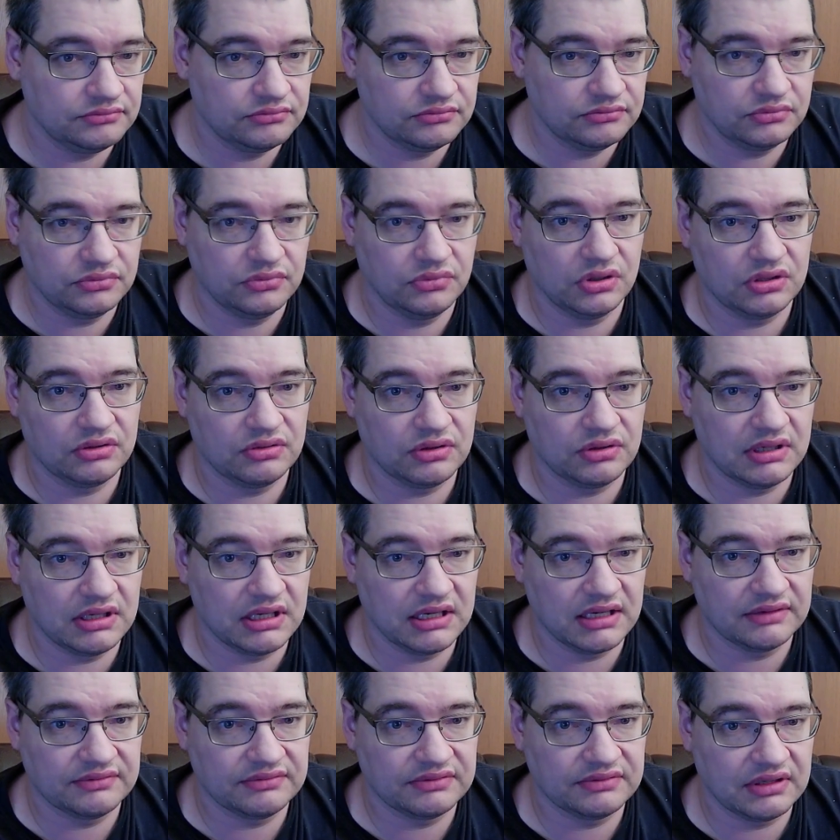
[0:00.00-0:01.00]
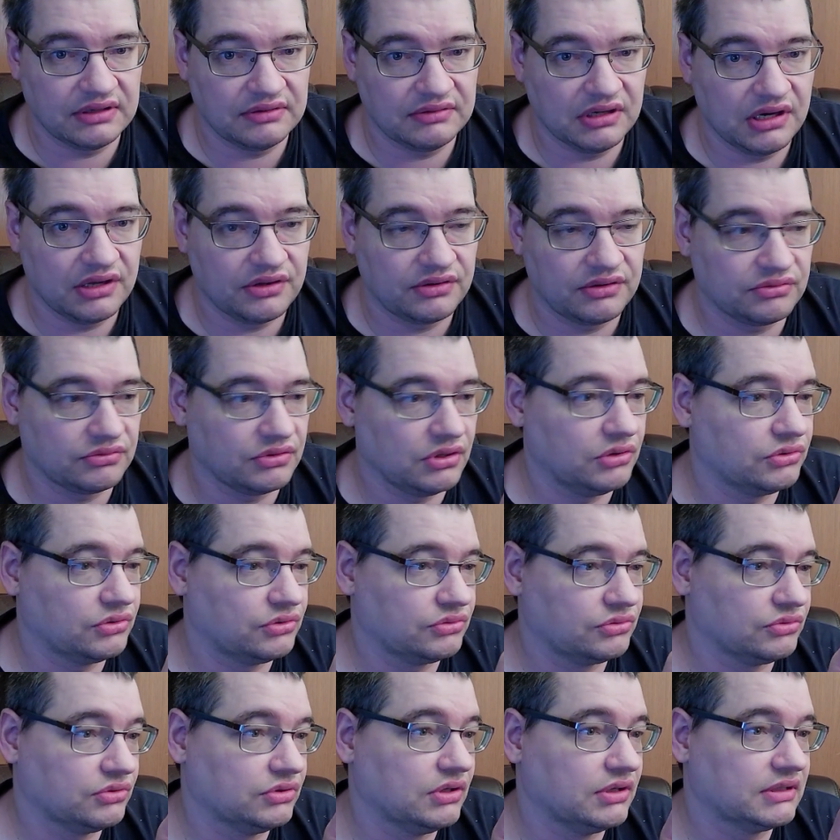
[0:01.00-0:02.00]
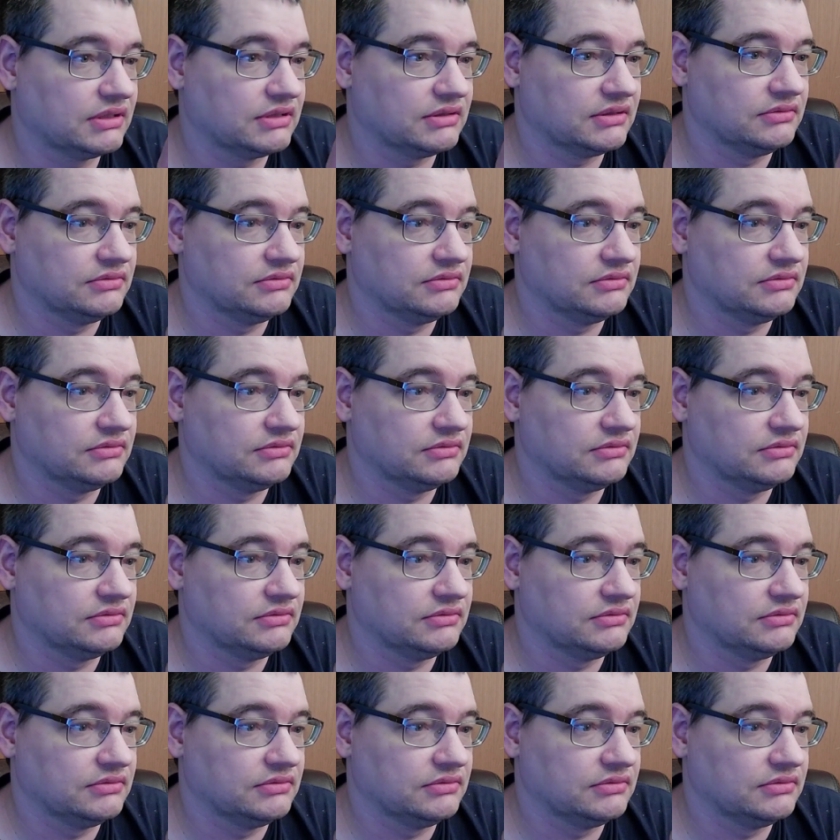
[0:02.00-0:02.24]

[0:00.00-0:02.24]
With whatever I'm going to throw through it.